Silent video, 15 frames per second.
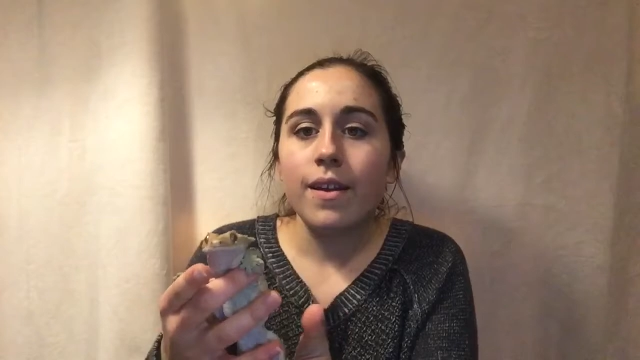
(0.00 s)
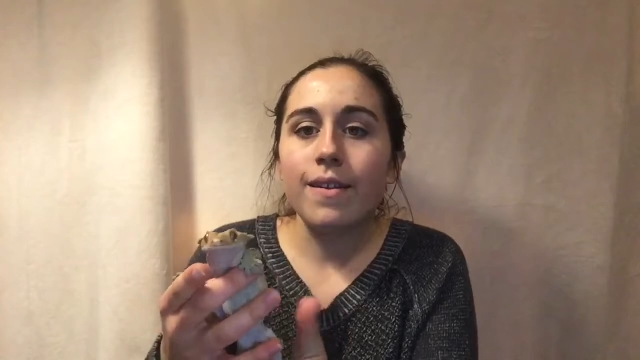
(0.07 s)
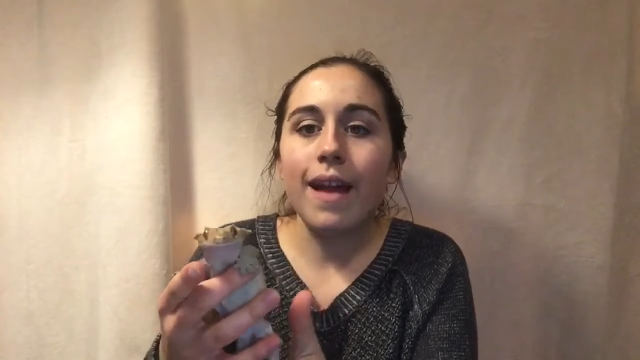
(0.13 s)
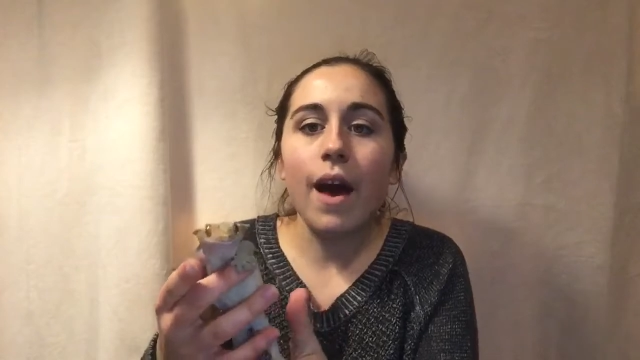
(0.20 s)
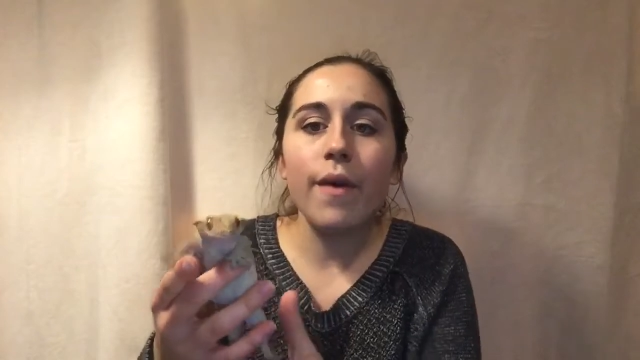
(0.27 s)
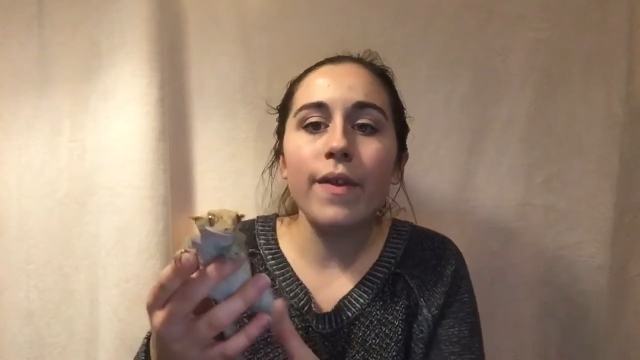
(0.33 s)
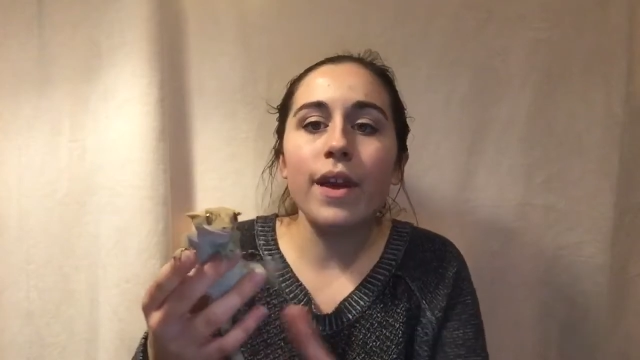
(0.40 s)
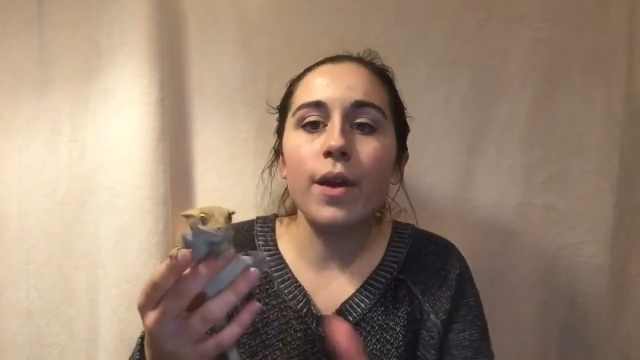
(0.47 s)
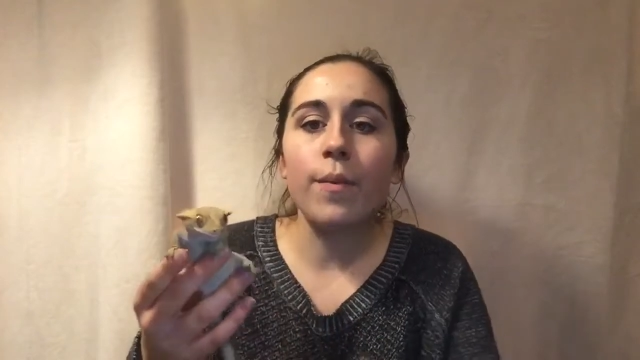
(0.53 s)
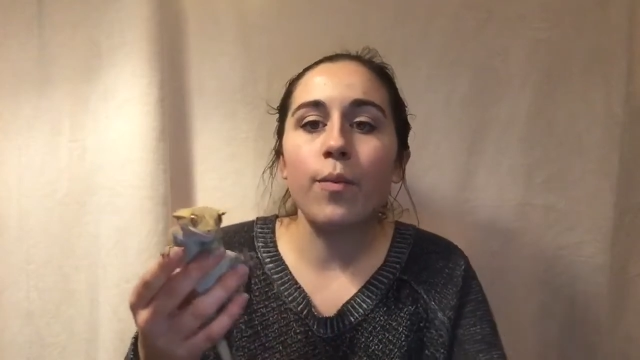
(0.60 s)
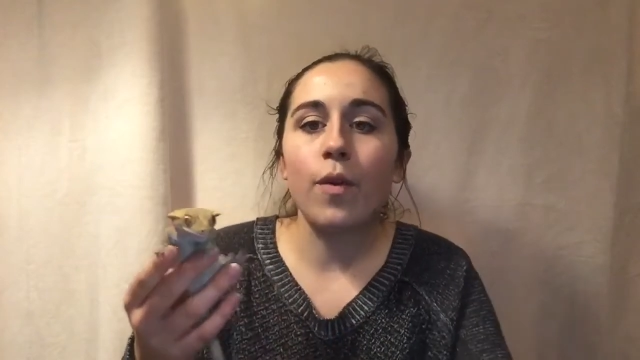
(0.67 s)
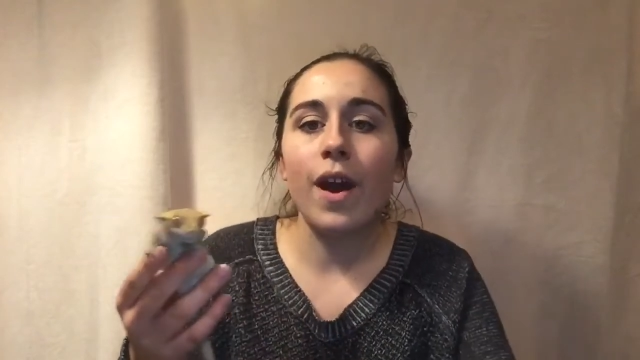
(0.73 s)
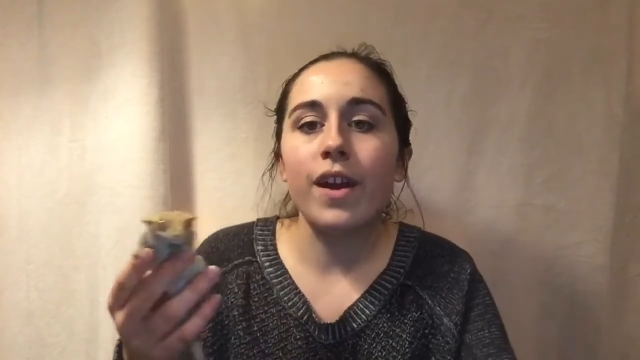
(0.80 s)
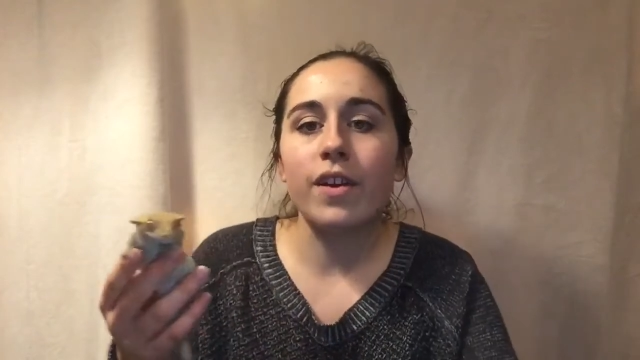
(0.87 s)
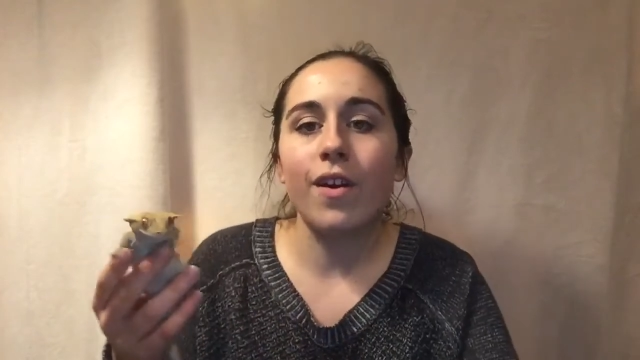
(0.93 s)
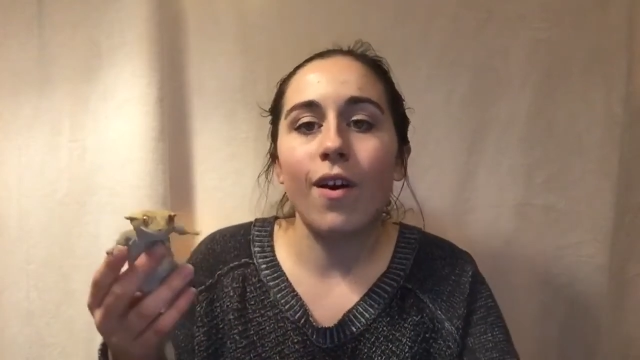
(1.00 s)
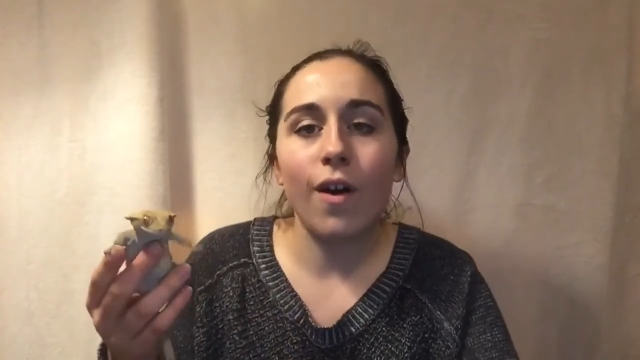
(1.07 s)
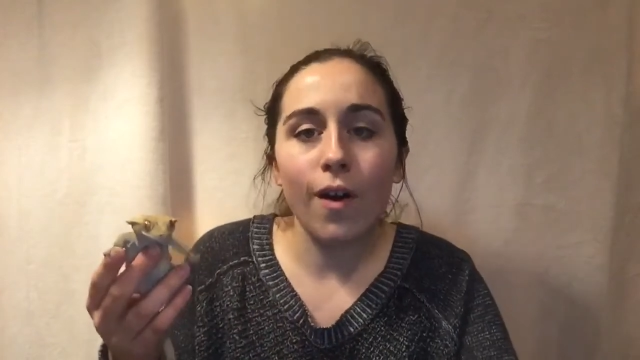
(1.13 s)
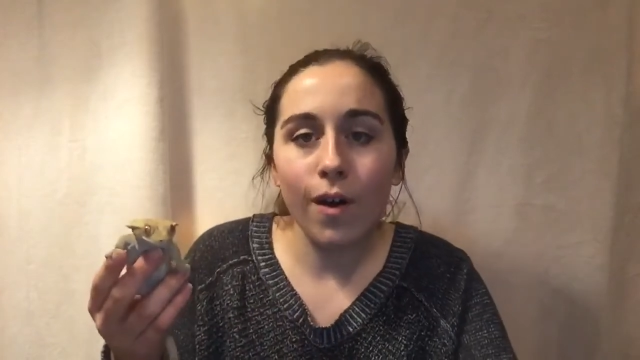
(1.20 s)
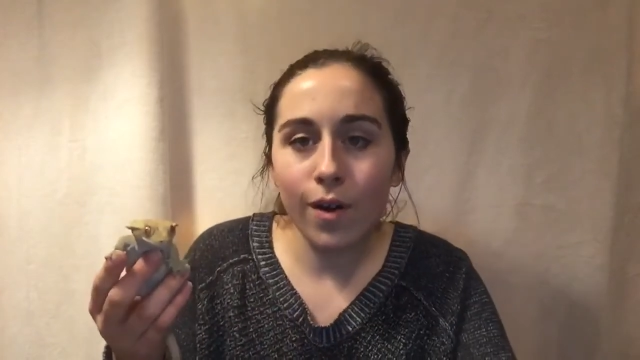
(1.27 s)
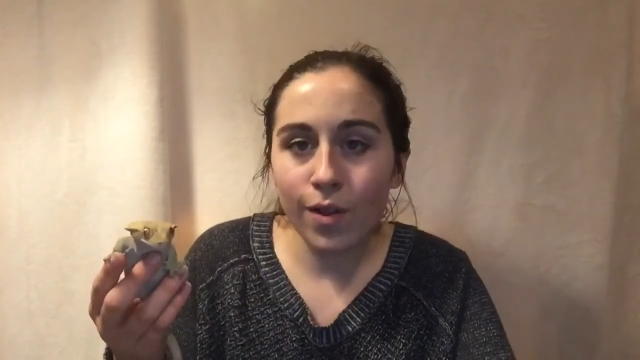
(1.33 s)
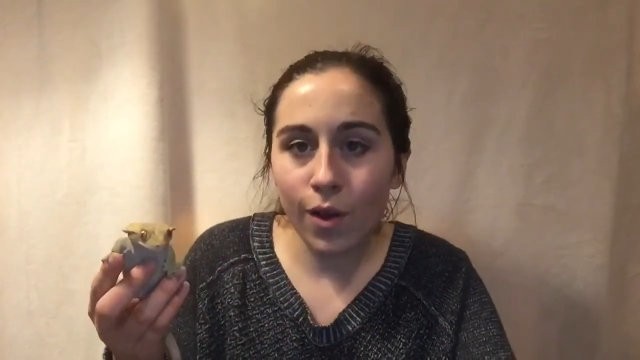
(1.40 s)
Now they are bred
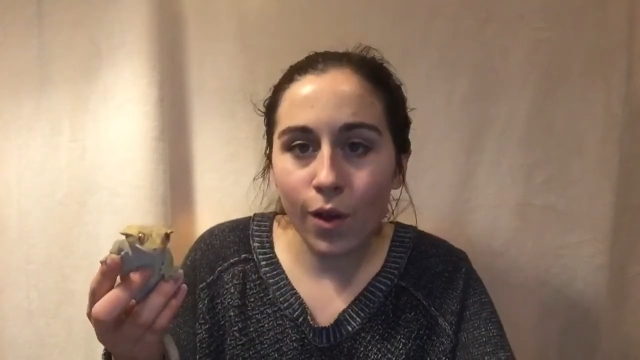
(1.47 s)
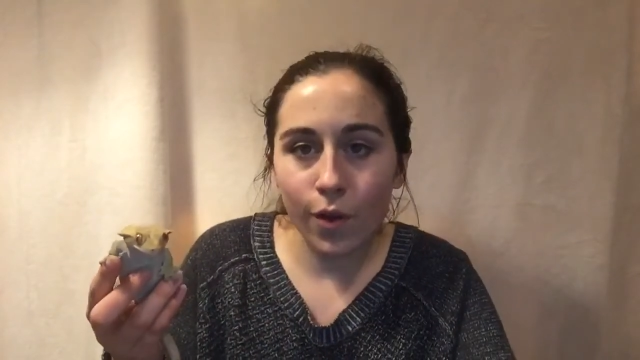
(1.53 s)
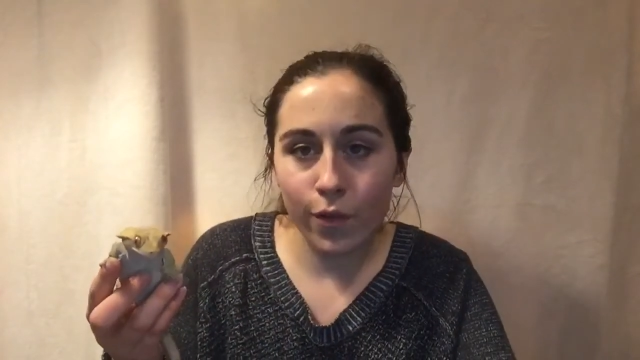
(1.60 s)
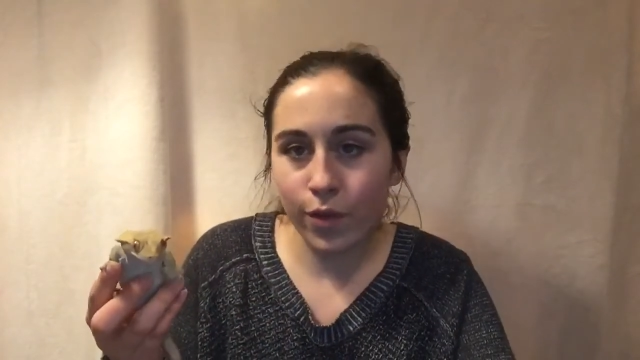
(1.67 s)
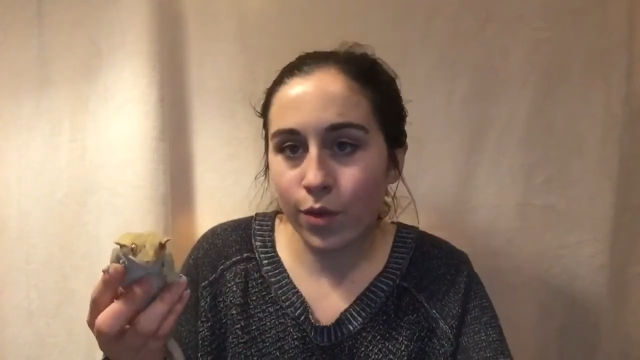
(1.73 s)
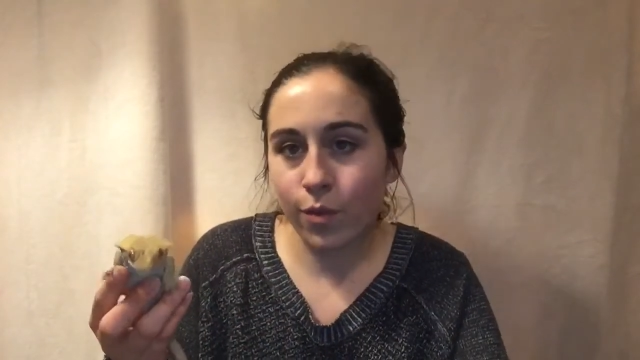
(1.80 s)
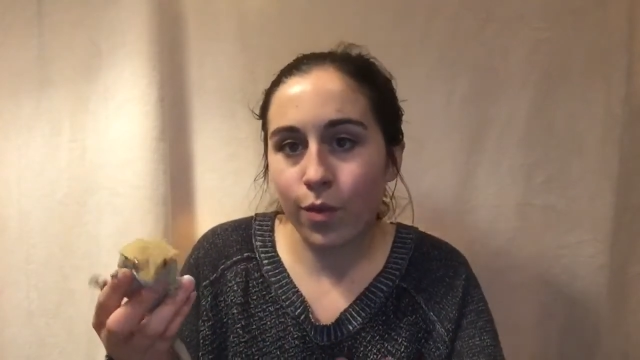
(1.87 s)
all over the